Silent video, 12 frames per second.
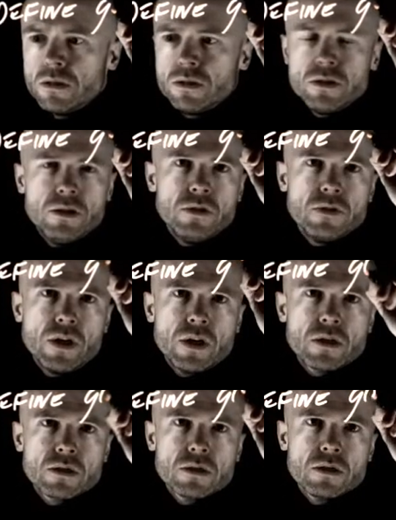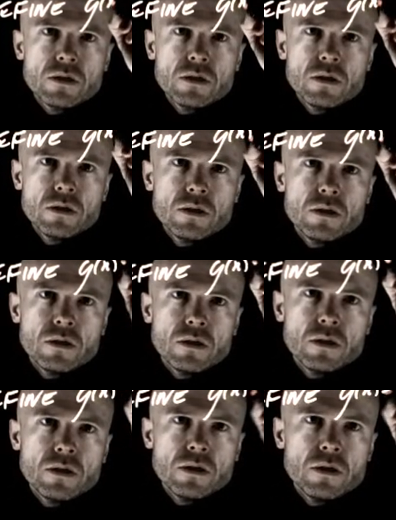g of x
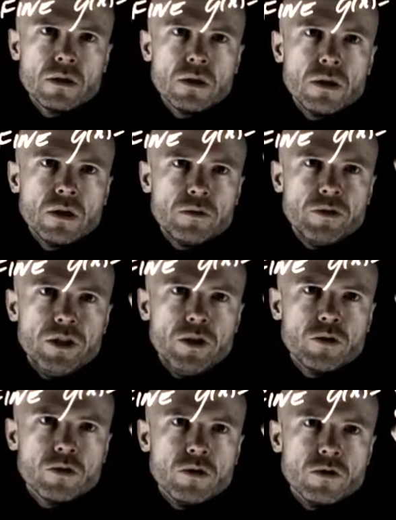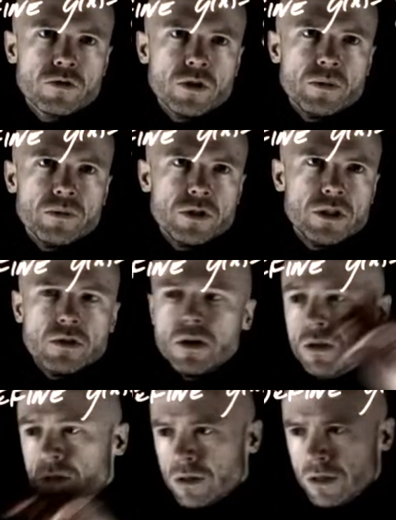to be the integral from
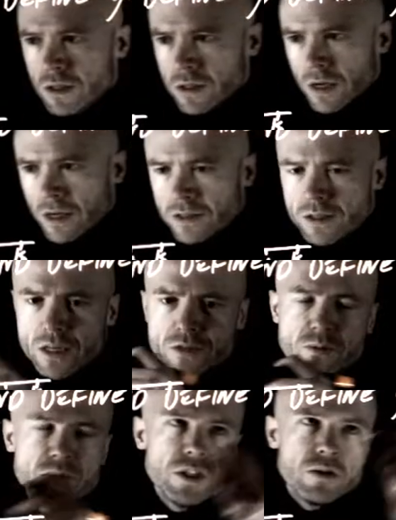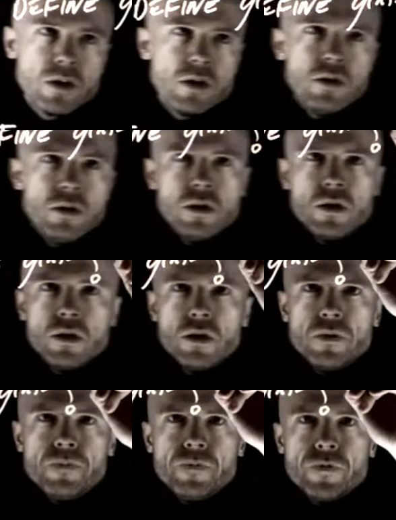0, so this guy starts from 0,
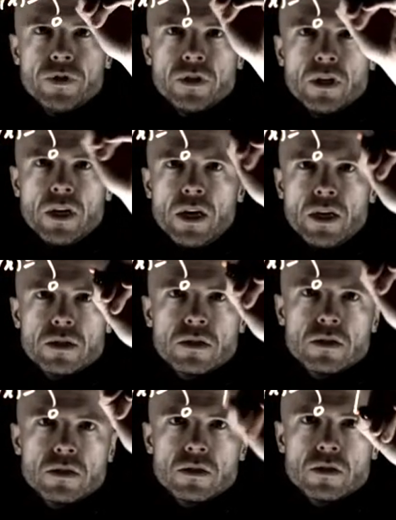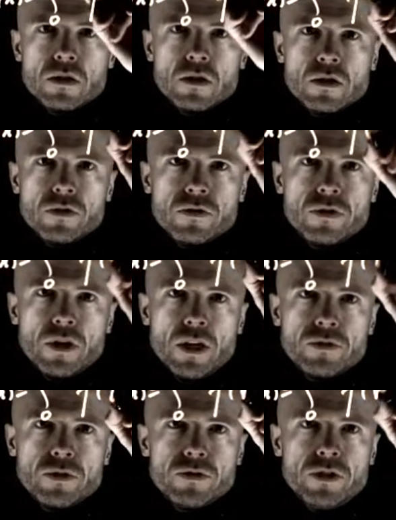to x of
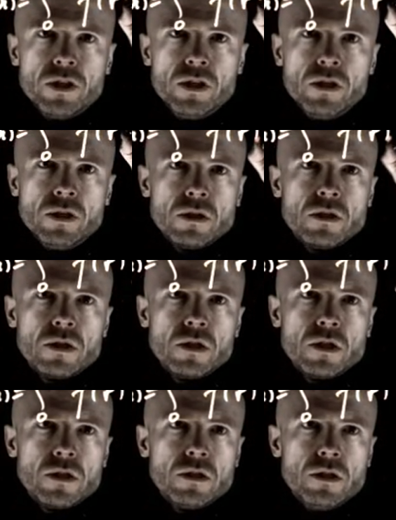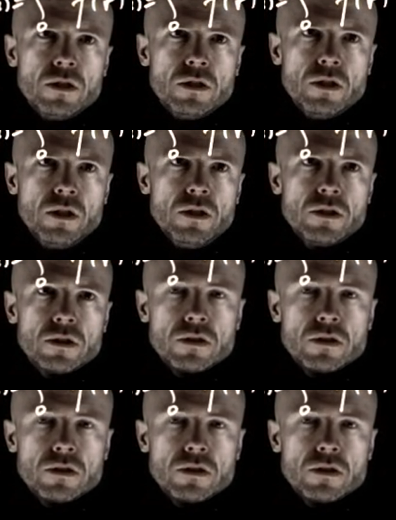f of t dt. So